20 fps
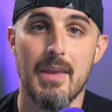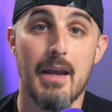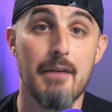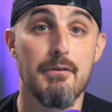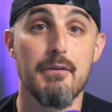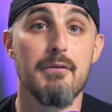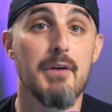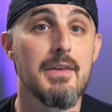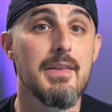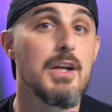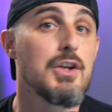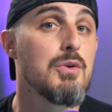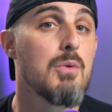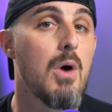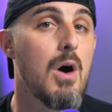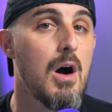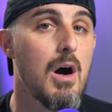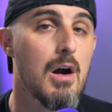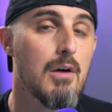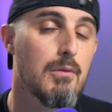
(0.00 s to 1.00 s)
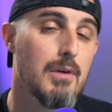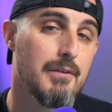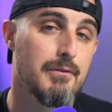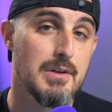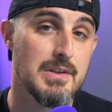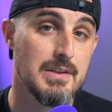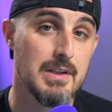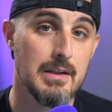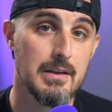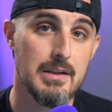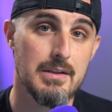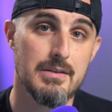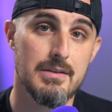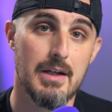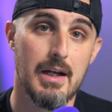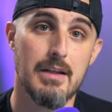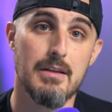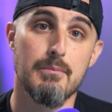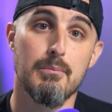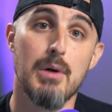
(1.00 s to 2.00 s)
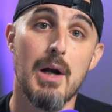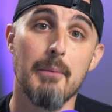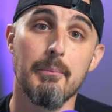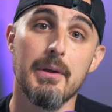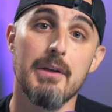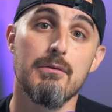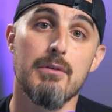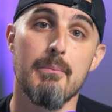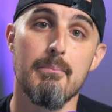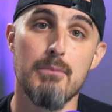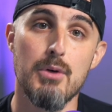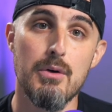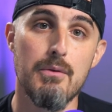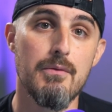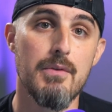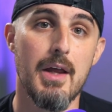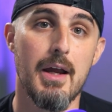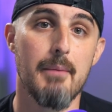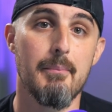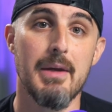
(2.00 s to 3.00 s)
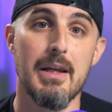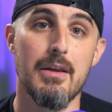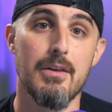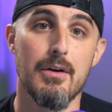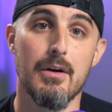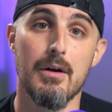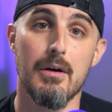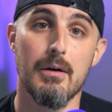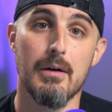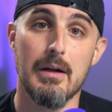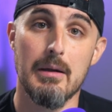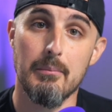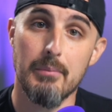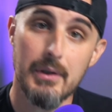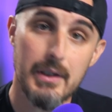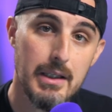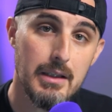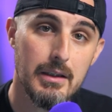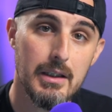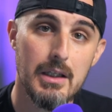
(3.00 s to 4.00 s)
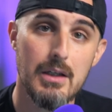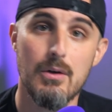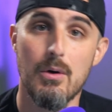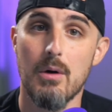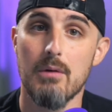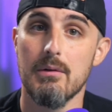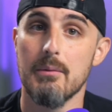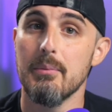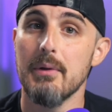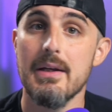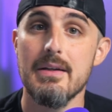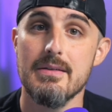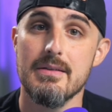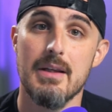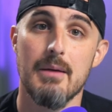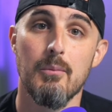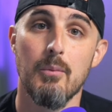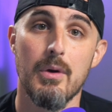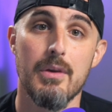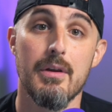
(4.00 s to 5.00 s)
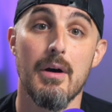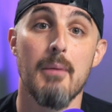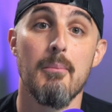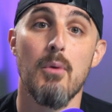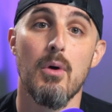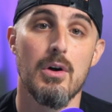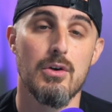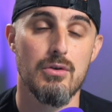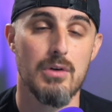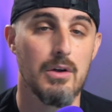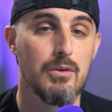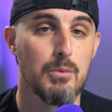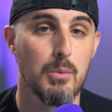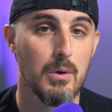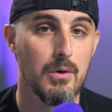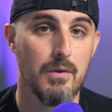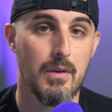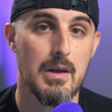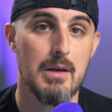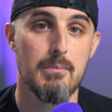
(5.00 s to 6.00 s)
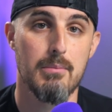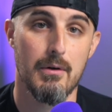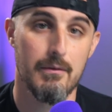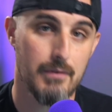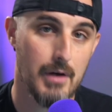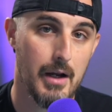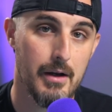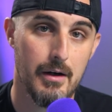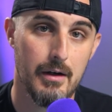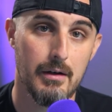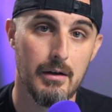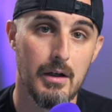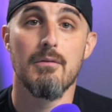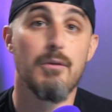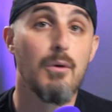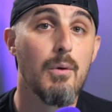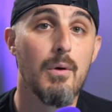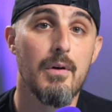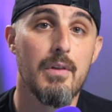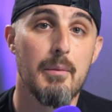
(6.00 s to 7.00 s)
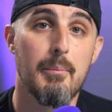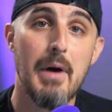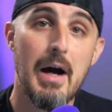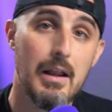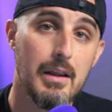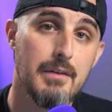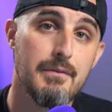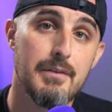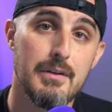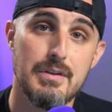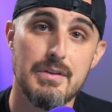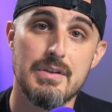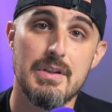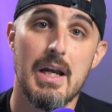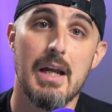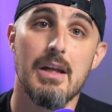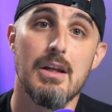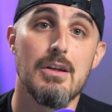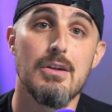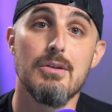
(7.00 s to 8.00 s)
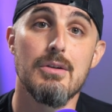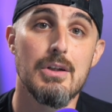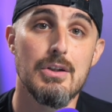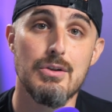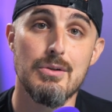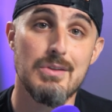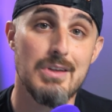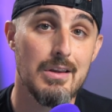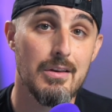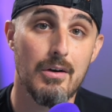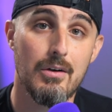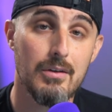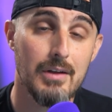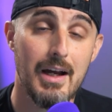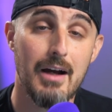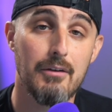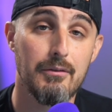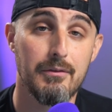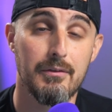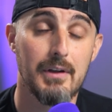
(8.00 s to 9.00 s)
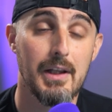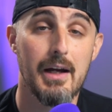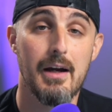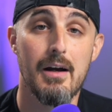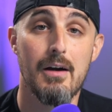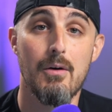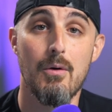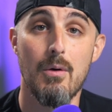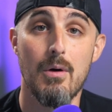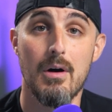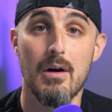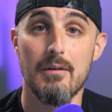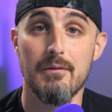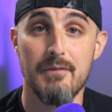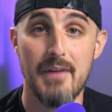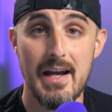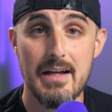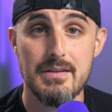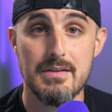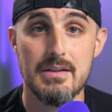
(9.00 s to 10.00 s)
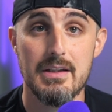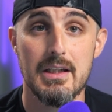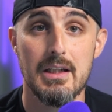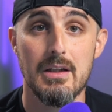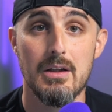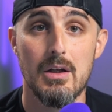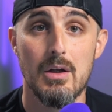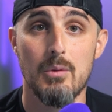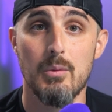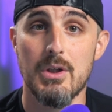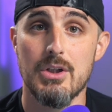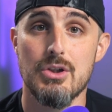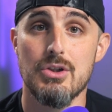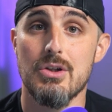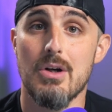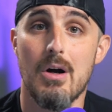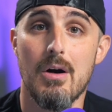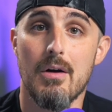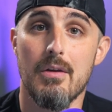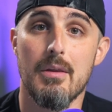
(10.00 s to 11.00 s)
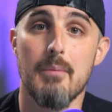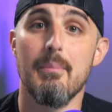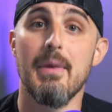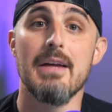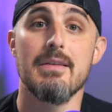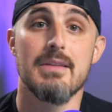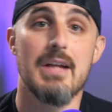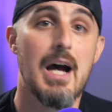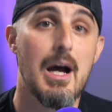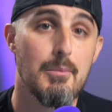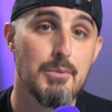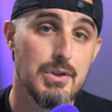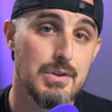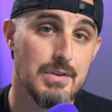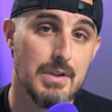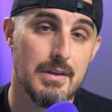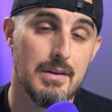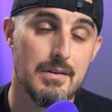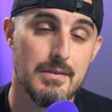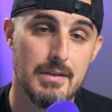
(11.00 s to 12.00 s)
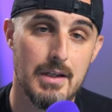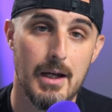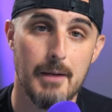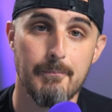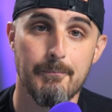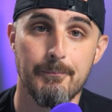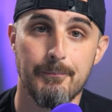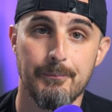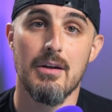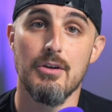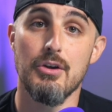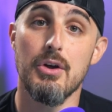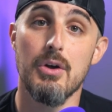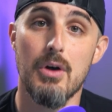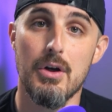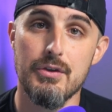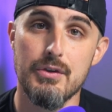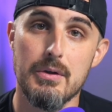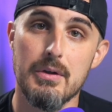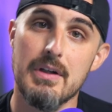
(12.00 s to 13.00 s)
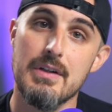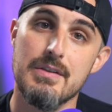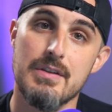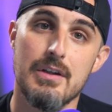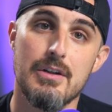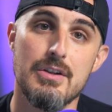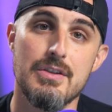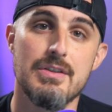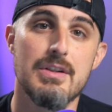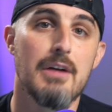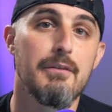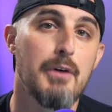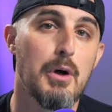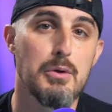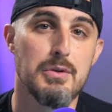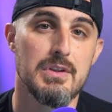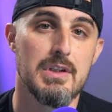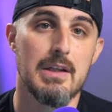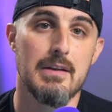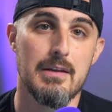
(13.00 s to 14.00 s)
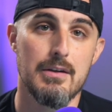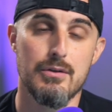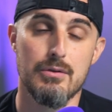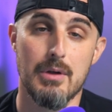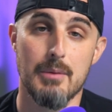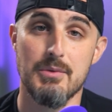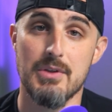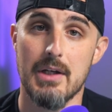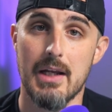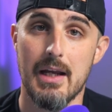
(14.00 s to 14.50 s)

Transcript: If you find that you are referencing these sites, promptly remove them either completely or replace them with a more trustworthy provider. For the polyfill site, you can use either Cloudflare or Fastly, which are the best options at this time. You could also consider self-hosting these scripts and